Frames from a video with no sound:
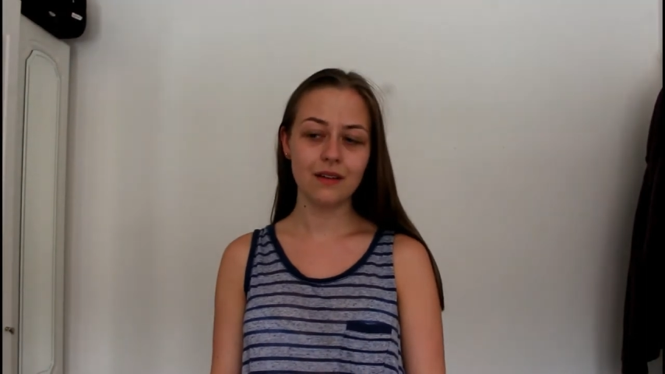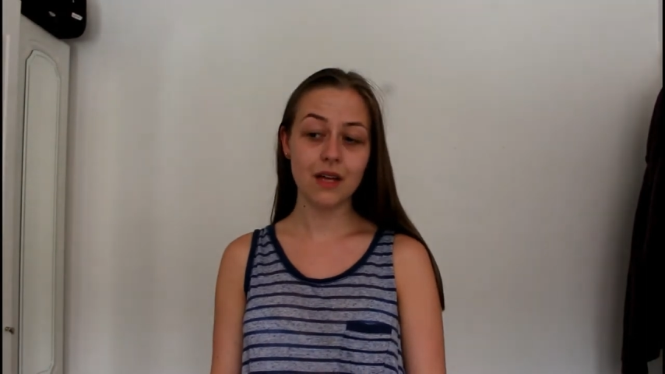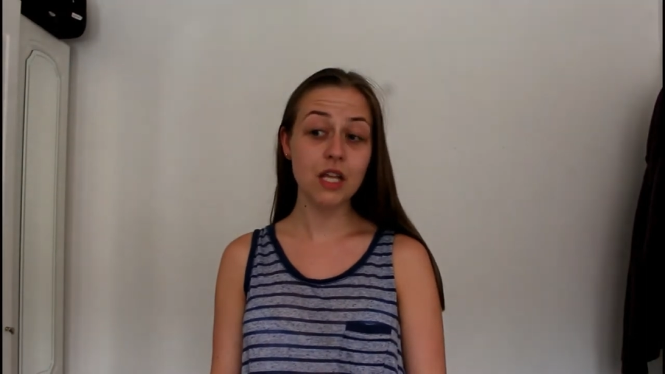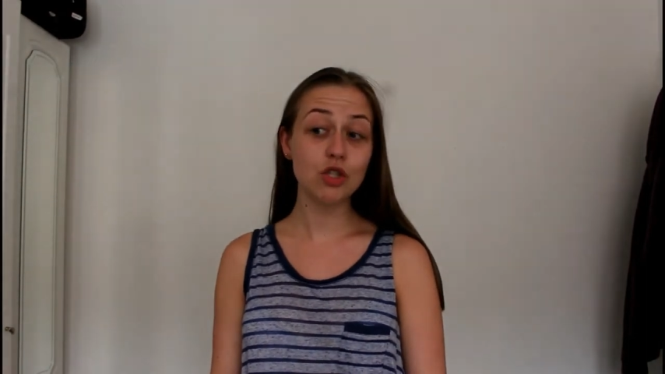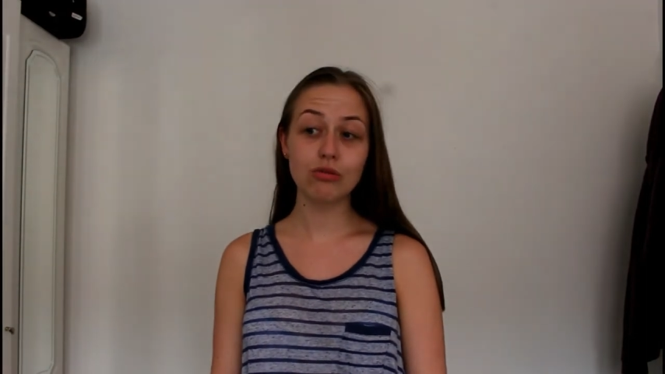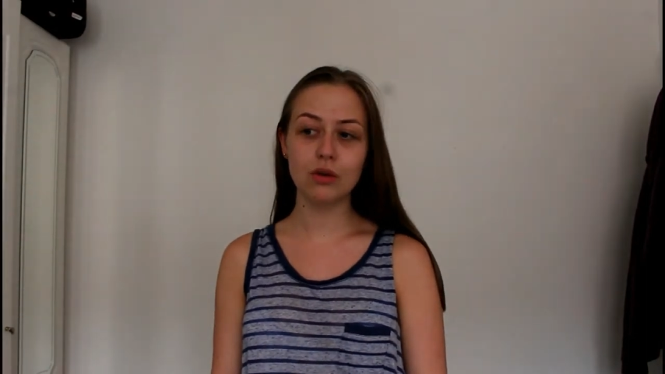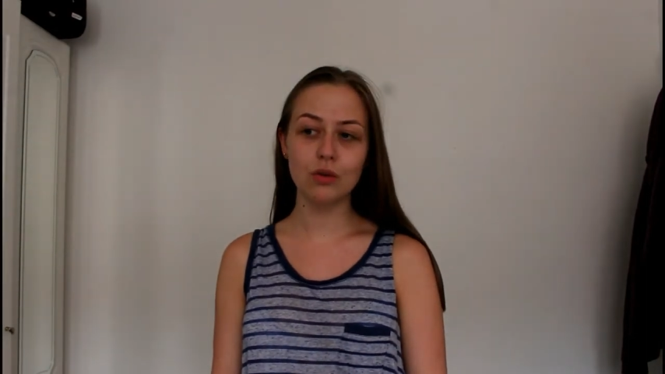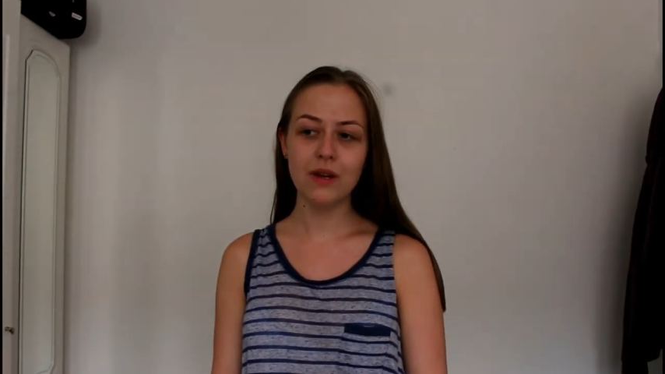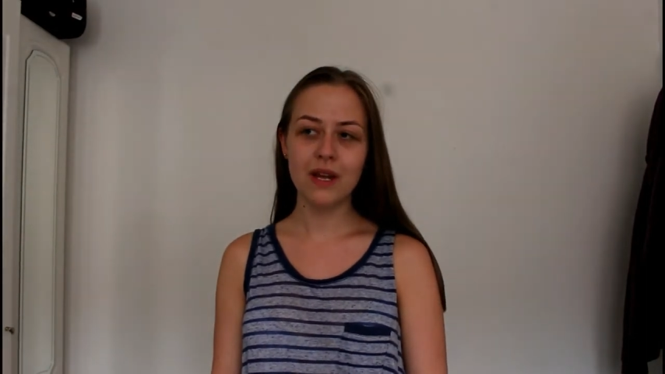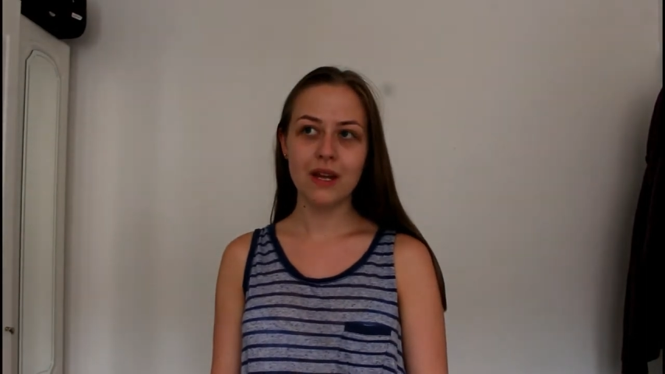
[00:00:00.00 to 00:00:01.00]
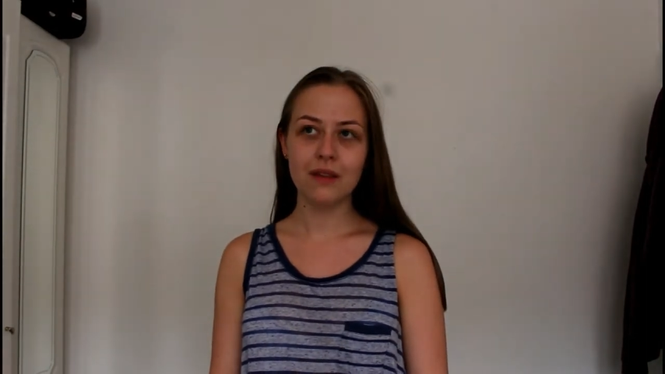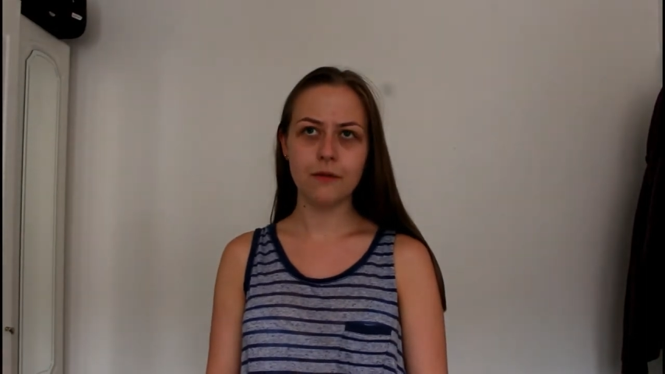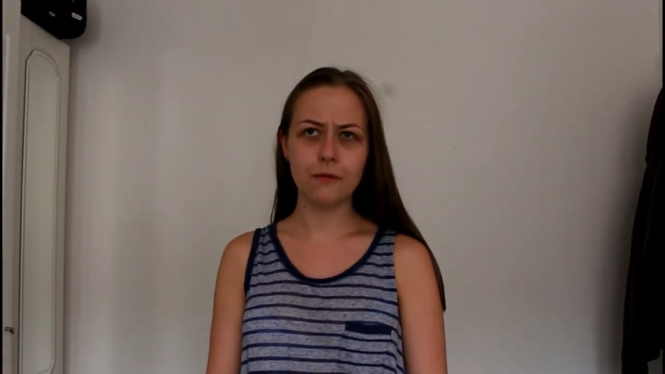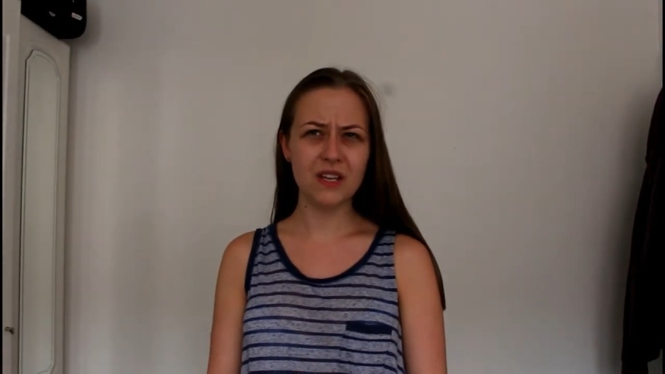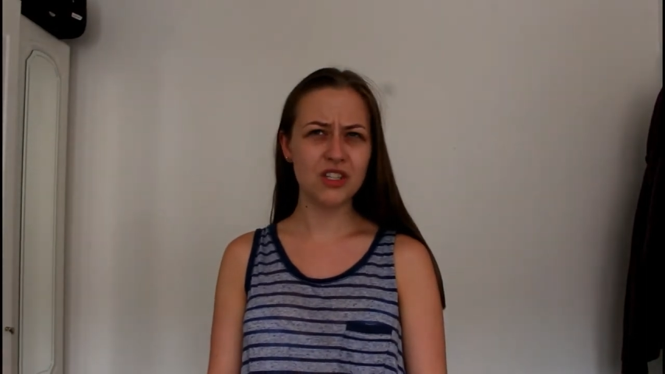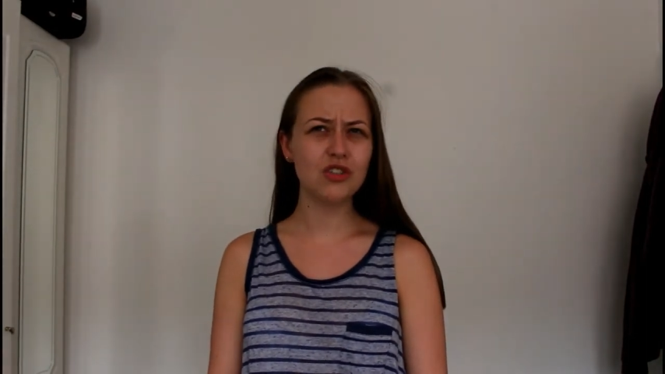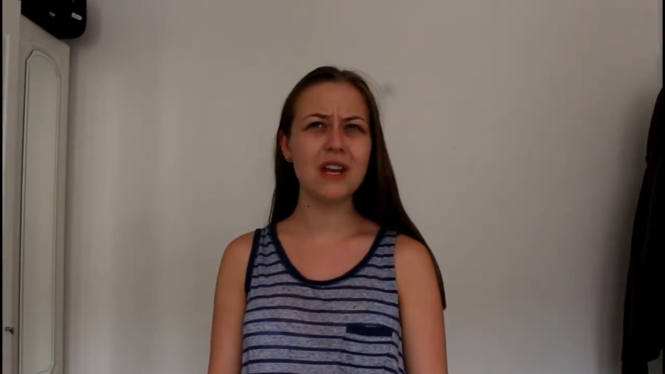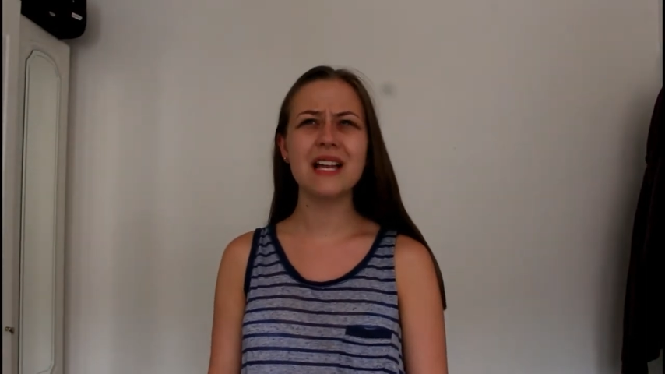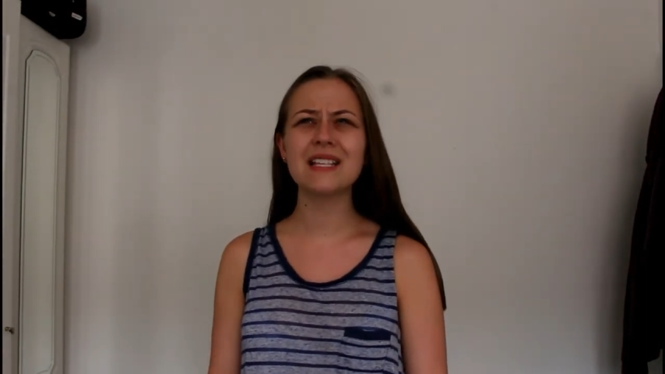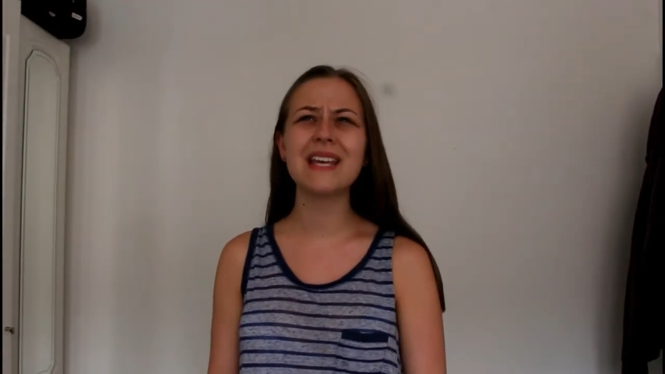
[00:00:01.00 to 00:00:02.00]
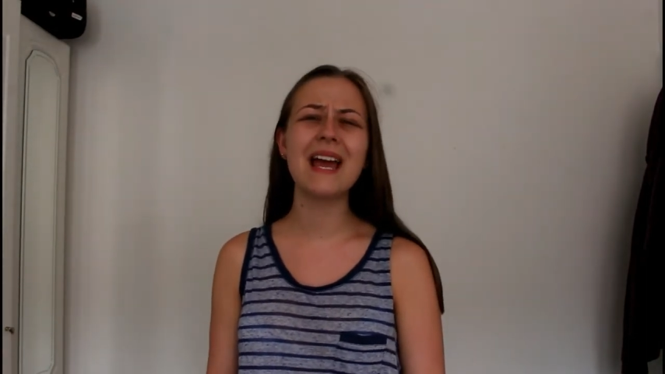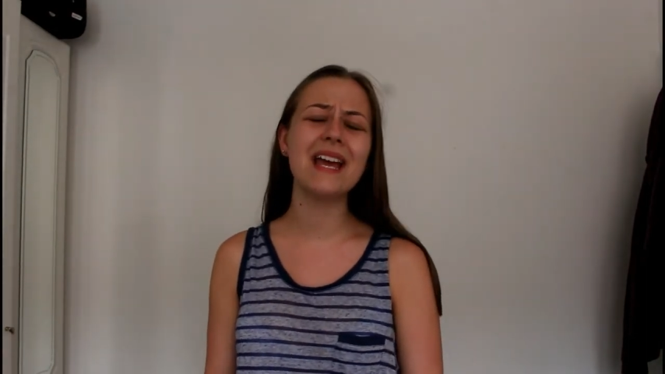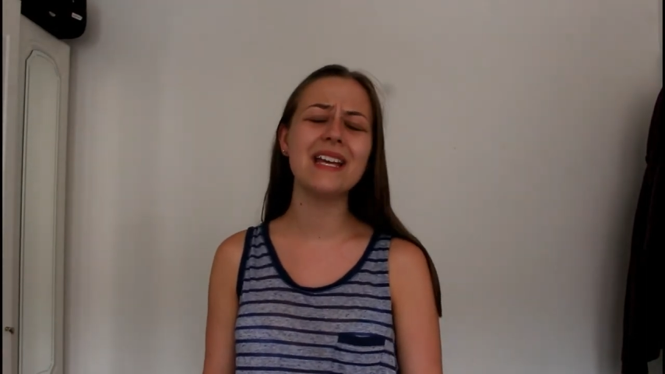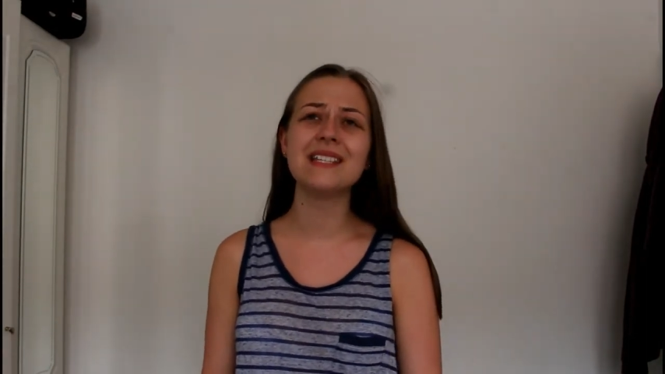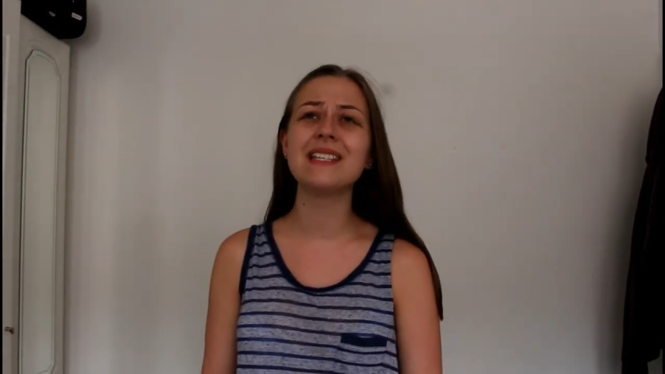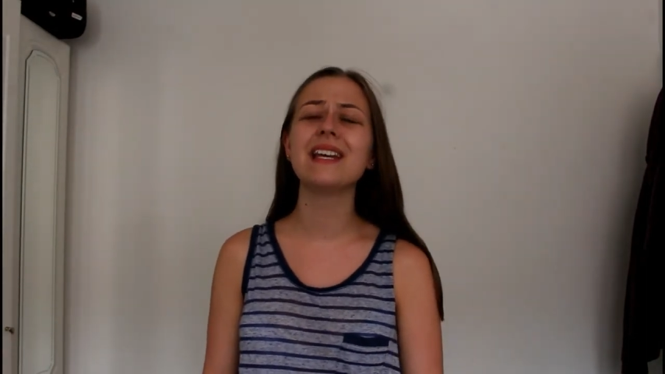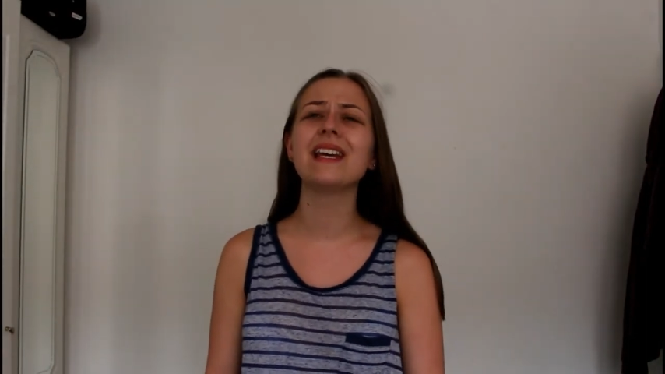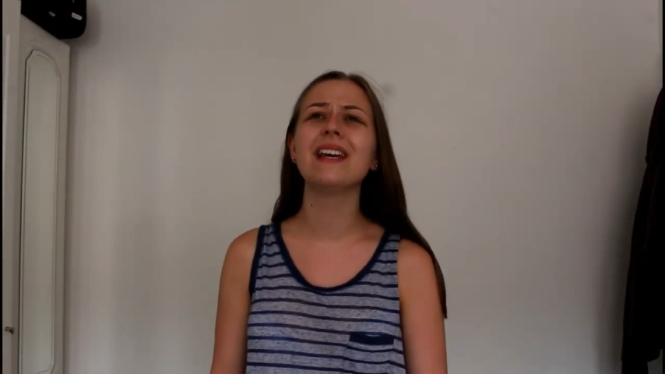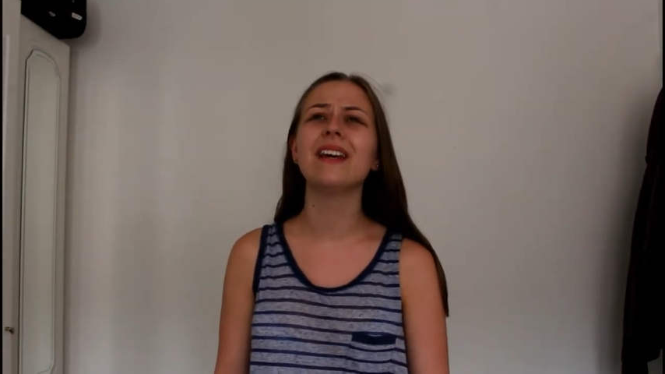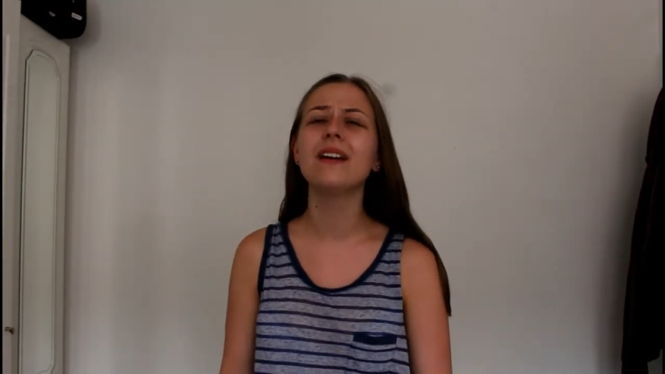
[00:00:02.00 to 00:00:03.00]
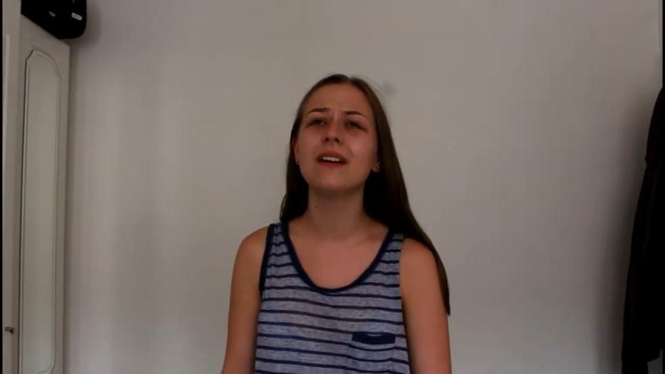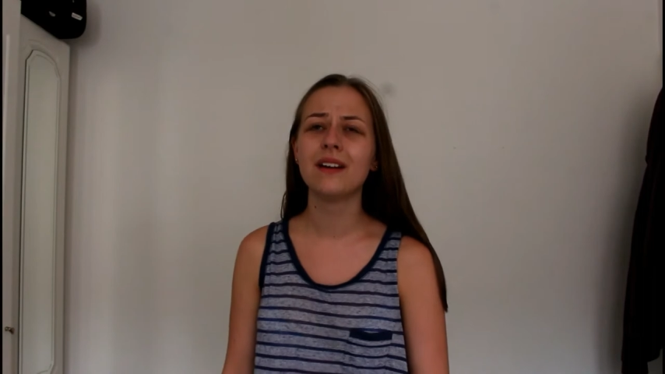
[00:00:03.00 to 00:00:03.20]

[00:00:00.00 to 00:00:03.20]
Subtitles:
and true, the vision's hazy.